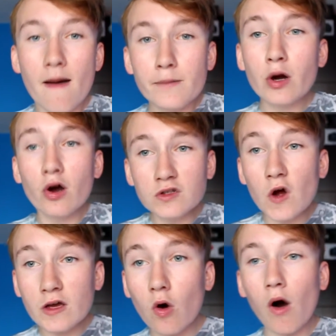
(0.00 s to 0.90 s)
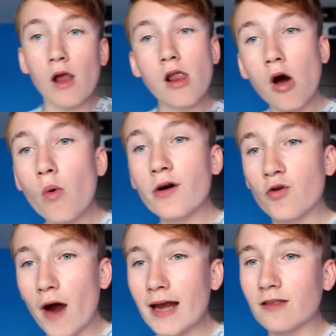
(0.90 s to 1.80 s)
because I got a lower
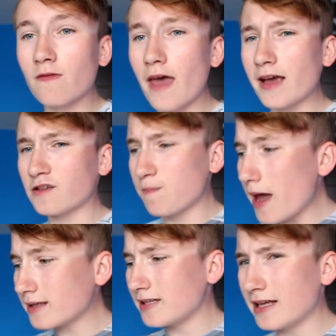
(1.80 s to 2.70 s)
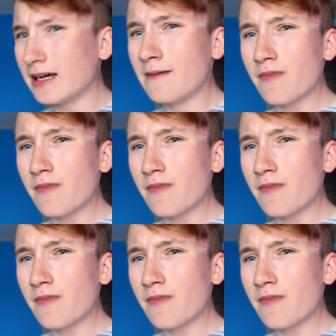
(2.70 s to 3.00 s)
grade than they expected.